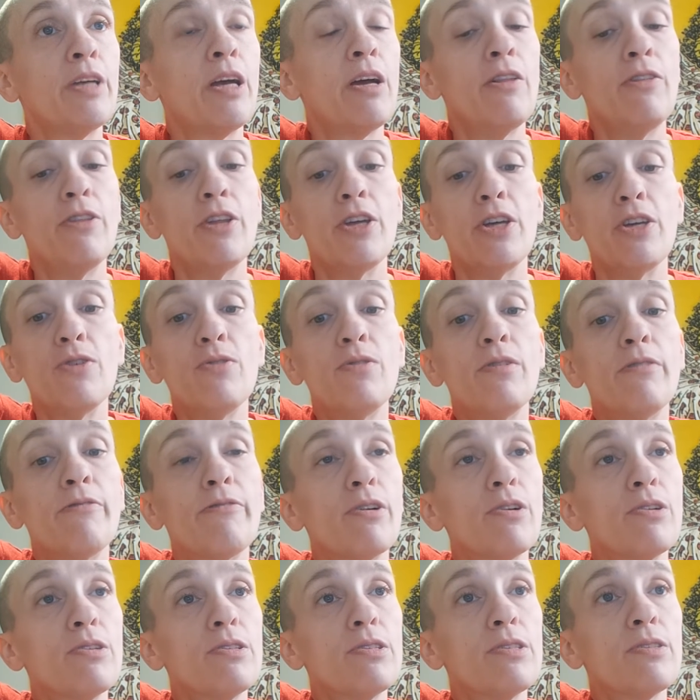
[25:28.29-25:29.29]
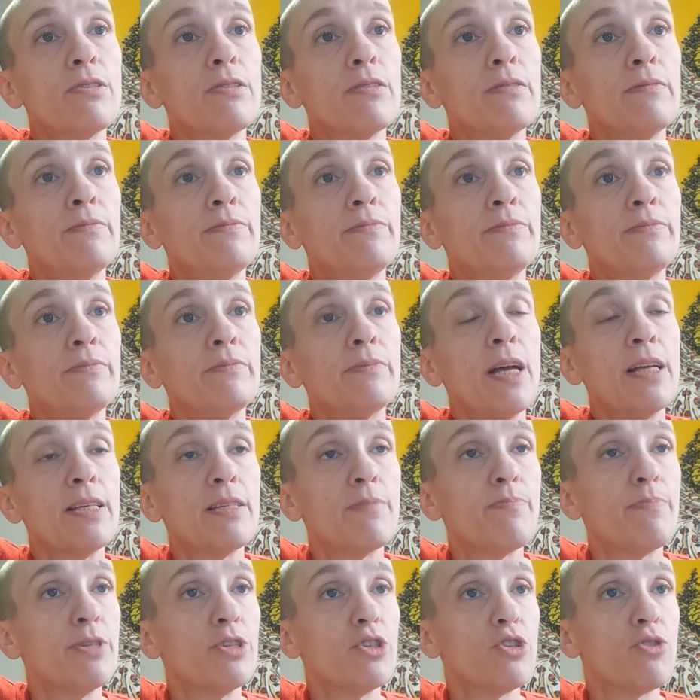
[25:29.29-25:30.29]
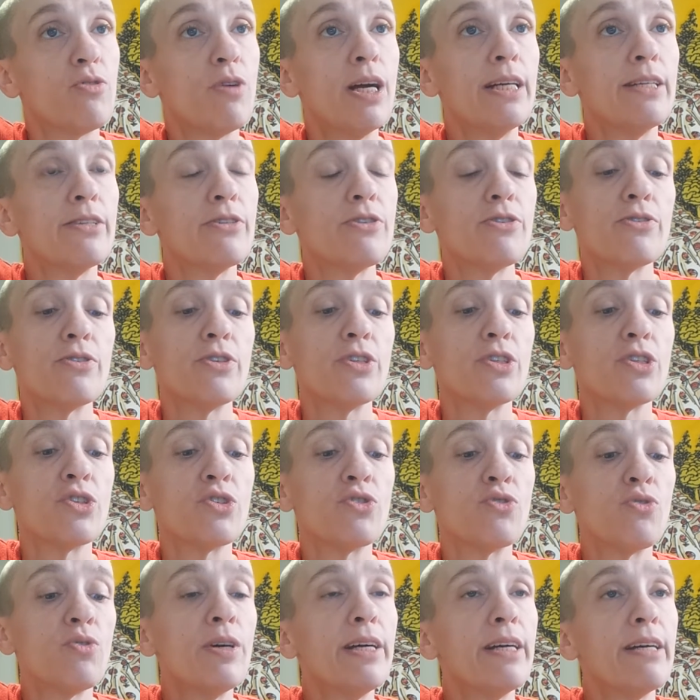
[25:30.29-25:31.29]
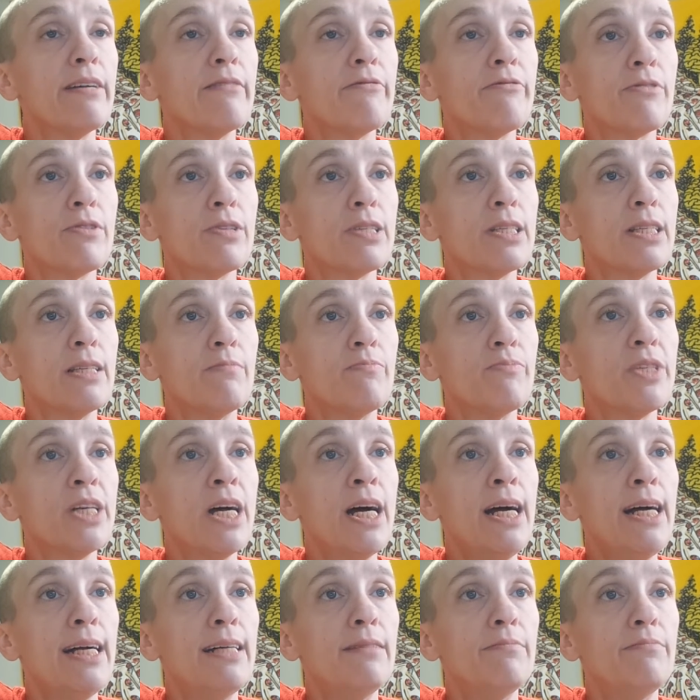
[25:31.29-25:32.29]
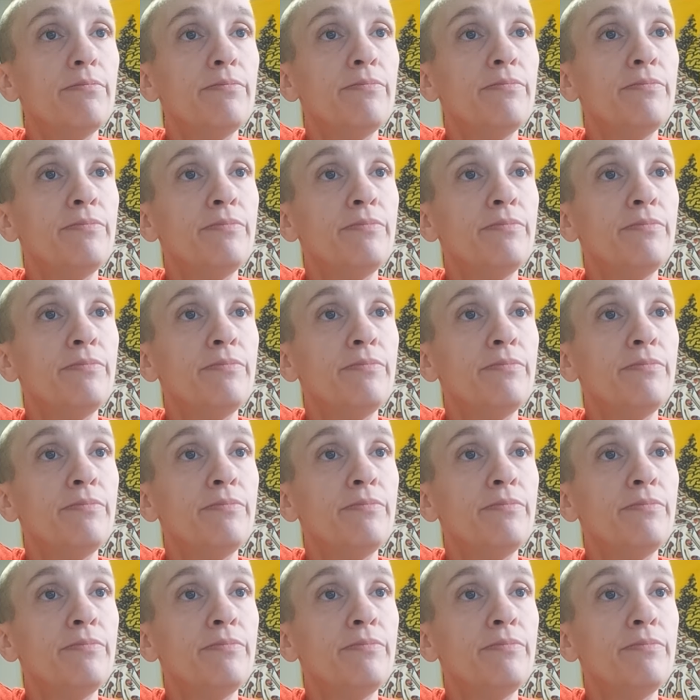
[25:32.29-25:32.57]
The universe has been trying to destroy it for some time.